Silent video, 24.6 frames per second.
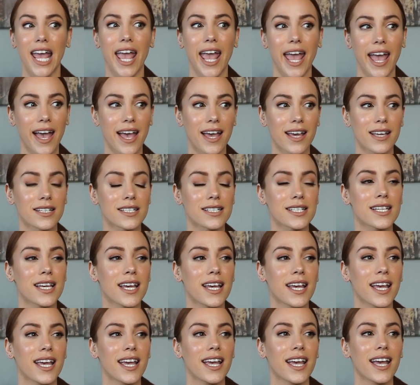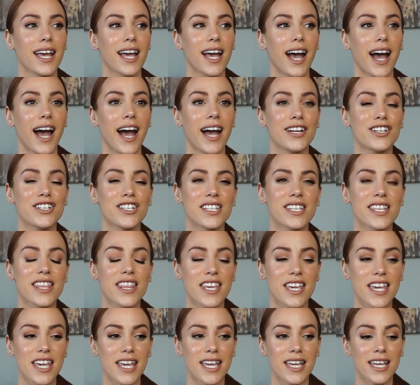And I just
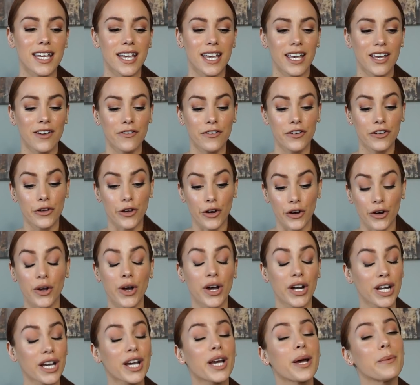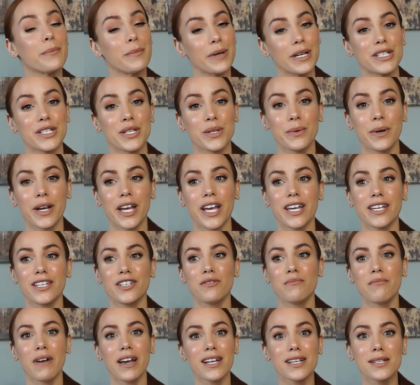think if you're gonna commit to it,
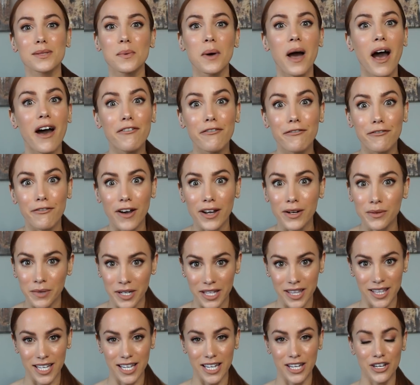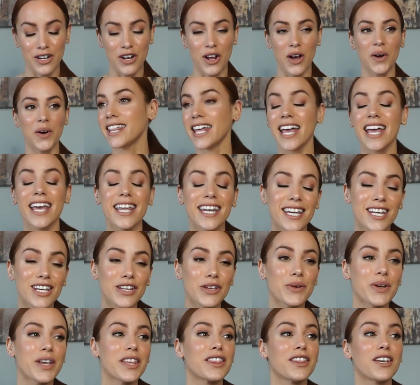you might as well have fun with it, you know? Then
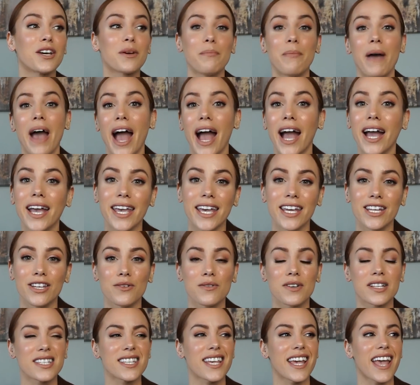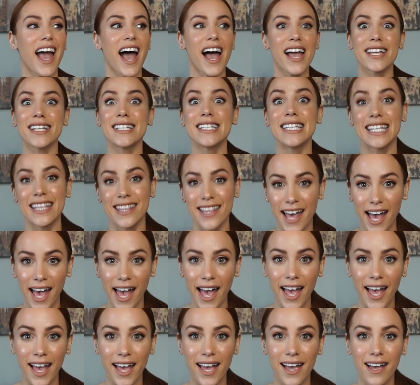you can look back and you can say, I did
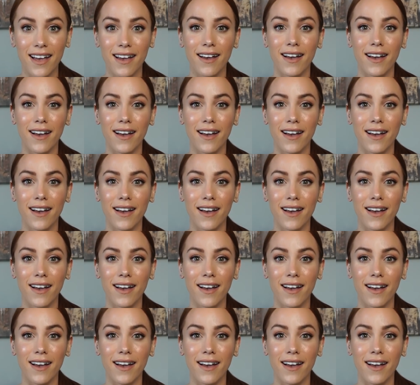that.